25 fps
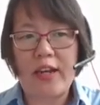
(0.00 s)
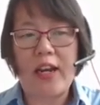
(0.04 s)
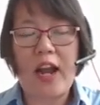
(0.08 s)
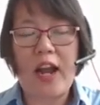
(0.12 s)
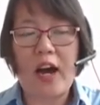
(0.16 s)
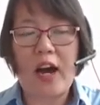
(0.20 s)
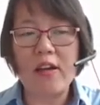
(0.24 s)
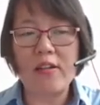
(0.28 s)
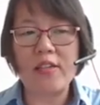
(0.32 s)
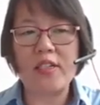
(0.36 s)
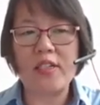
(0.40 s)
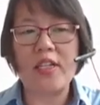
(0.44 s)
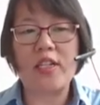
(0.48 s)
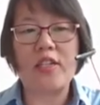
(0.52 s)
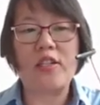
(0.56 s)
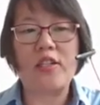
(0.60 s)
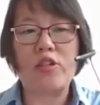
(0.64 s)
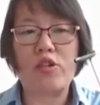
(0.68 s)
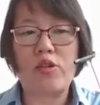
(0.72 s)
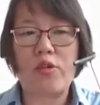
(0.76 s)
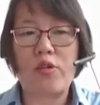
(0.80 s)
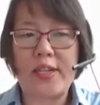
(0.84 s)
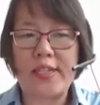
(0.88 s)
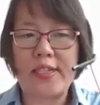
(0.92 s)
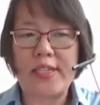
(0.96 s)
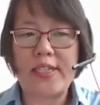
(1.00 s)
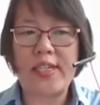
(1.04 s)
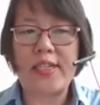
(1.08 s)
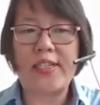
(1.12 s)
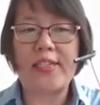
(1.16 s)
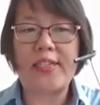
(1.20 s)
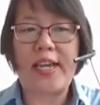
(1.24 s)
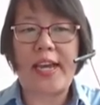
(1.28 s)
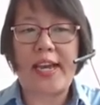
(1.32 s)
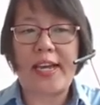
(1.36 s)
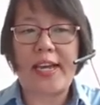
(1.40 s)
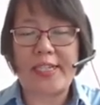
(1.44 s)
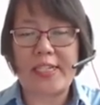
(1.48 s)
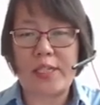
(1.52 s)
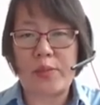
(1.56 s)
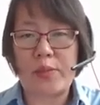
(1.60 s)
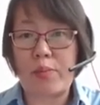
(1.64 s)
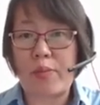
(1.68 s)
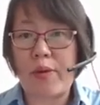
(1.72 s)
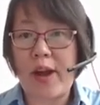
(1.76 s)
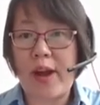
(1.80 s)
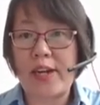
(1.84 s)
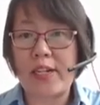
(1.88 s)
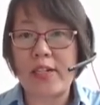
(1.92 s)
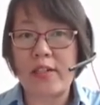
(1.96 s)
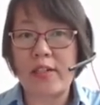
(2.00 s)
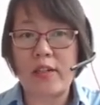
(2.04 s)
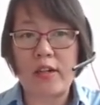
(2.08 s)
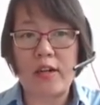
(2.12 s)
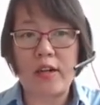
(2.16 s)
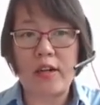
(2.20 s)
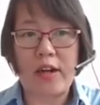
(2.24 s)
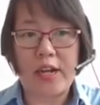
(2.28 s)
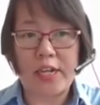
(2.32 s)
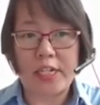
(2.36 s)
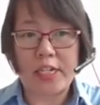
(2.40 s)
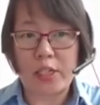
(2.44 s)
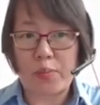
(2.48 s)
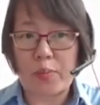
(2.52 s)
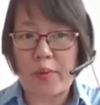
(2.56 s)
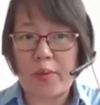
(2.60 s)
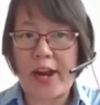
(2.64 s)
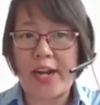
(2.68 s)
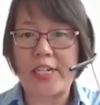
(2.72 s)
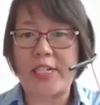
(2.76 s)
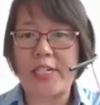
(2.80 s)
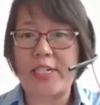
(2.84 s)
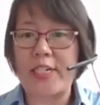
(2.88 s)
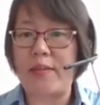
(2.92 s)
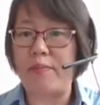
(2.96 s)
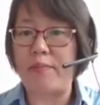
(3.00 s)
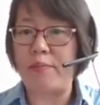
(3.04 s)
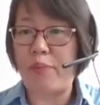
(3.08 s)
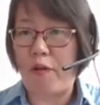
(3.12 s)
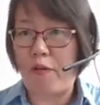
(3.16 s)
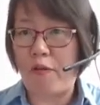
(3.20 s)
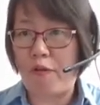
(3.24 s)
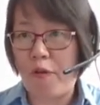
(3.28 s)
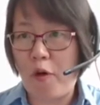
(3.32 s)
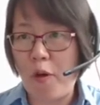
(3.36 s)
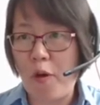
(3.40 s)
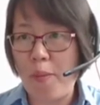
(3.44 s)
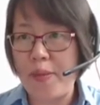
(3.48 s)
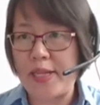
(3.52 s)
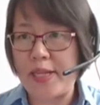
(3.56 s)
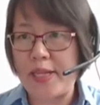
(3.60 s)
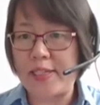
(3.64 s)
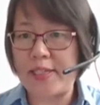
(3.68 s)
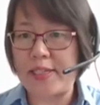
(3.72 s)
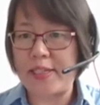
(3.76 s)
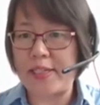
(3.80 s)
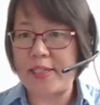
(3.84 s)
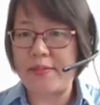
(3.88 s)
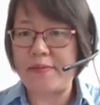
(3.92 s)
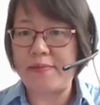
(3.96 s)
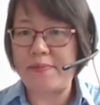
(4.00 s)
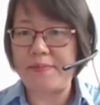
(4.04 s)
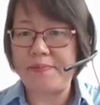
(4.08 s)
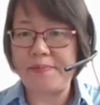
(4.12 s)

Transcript: Lonza's transient expression performance.